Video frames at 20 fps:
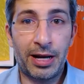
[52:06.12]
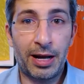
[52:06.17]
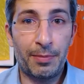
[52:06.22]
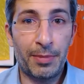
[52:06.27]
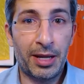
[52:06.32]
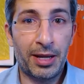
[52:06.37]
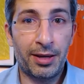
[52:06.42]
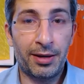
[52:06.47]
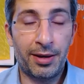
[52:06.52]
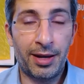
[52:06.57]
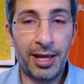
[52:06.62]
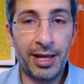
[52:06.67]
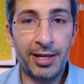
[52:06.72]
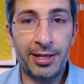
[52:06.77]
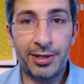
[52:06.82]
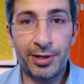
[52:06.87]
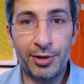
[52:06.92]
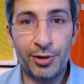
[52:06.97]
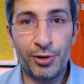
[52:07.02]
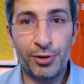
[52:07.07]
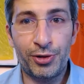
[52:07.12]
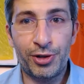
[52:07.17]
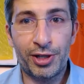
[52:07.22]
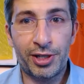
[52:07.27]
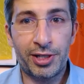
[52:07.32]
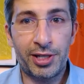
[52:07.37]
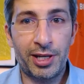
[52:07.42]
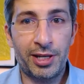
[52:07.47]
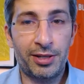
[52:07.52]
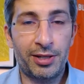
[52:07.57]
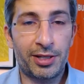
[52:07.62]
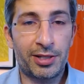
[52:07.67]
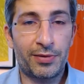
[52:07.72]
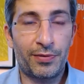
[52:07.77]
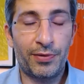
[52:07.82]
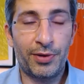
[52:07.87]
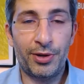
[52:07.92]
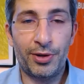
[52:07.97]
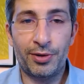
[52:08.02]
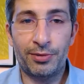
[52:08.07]
coming late and you're just seeing this
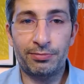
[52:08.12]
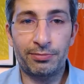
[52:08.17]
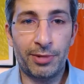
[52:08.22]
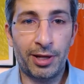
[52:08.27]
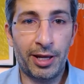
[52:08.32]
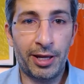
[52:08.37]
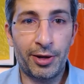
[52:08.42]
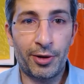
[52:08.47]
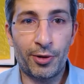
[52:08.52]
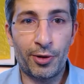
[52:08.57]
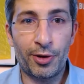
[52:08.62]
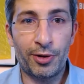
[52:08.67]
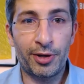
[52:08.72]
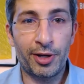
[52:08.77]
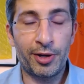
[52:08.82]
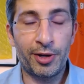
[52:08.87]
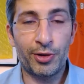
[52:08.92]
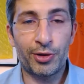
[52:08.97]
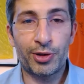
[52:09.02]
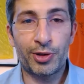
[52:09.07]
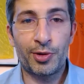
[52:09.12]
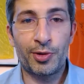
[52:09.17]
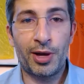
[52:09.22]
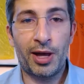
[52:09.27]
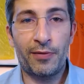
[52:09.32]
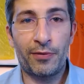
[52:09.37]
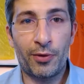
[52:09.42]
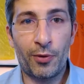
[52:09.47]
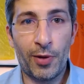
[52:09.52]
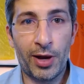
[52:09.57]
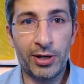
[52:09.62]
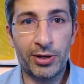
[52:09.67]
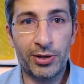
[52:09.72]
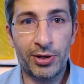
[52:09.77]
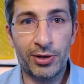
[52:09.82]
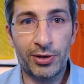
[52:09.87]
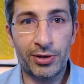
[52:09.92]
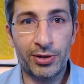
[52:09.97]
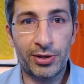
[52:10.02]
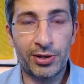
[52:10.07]
video later on and you still have
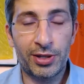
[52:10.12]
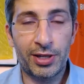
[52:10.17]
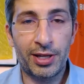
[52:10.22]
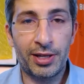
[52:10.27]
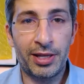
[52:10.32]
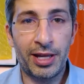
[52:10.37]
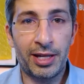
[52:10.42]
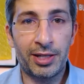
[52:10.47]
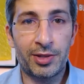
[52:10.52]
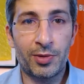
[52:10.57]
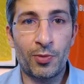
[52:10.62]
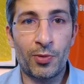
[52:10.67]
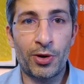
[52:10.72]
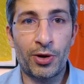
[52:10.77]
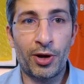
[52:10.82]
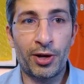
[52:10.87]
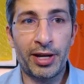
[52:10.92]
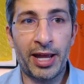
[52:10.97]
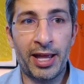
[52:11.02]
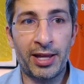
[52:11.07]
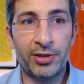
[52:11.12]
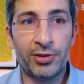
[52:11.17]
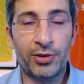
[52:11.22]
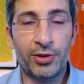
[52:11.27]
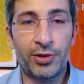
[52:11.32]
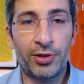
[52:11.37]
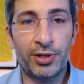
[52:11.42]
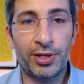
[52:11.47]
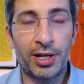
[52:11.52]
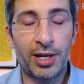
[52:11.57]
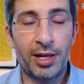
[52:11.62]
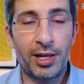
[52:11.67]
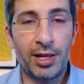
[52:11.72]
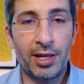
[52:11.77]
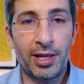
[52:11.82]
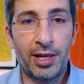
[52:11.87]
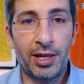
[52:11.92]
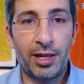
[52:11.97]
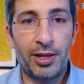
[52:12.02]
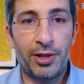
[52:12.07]
questions that were not answered,
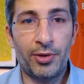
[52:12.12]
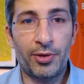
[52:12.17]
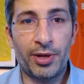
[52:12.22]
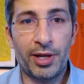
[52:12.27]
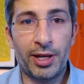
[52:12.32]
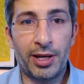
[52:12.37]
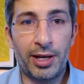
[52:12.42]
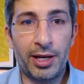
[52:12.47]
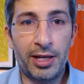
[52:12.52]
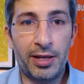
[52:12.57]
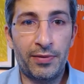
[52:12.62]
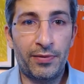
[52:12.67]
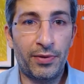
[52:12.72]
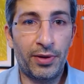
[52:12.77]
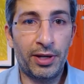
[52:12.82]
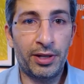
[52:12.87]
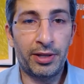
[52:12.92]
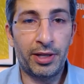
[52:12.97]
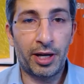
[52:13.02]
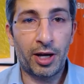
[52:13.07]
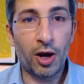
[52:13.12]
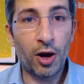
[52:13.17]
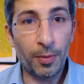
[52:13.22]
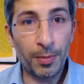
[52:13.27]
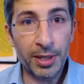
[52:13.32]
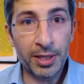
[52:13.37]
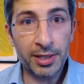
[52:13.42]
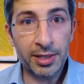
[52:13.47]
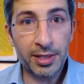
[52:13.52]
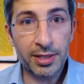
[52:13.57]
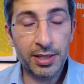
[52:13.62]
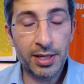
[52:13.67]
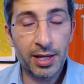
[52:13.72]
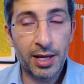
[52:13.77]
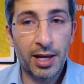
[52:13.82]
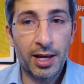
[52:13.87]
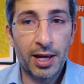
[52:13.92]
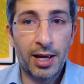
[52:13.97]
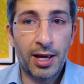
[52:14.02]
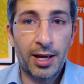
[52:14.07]
you can leave in the comments.
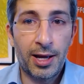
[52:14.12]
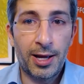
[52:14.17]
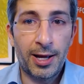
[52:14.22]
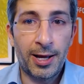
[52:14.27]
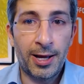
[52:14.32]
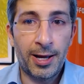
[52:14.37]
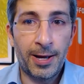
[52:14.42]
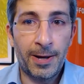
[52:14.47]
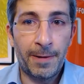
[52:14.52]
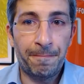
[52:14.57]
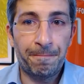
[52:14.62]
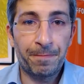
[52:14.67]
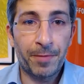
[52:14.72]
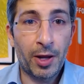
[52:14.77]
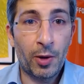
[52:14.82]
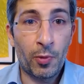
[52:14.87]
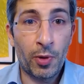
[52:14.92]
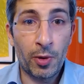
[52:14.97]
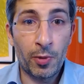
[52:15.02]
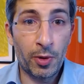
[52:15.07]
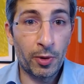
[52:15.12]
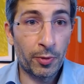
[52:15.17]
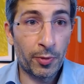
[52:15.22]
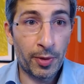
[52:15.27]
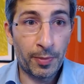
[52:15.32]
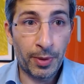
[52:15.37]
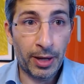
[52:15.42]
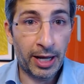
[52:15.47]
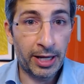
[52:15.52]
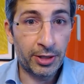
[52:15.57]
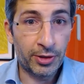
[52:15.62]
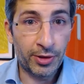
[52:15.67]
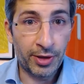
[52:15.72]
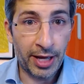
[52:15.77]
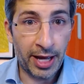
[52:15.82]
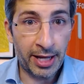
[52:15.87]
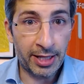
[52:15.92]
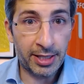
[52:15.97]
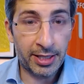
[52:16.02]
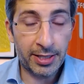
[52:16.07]
We will reply to
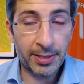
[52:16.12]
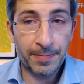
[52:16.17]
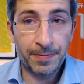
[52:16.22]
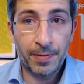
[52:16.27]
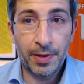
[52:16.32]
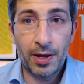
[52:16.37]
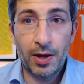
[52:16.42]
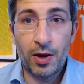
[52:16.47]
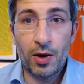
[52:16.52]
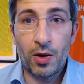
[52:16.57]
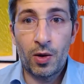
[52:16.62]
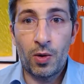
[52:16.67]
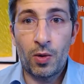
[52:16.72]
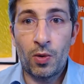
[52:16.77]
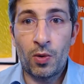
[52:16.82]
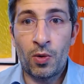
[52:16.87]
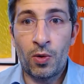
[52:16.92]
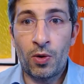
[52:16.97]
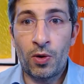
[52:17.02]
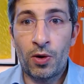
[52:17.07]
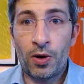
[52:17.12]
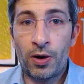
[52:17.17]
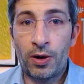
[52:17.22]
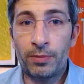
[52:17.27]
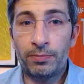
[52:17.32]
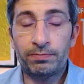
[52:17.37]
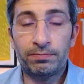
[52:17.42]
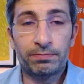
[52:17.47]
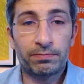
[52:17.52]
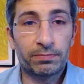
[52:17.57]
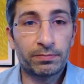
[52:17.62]
that. Or,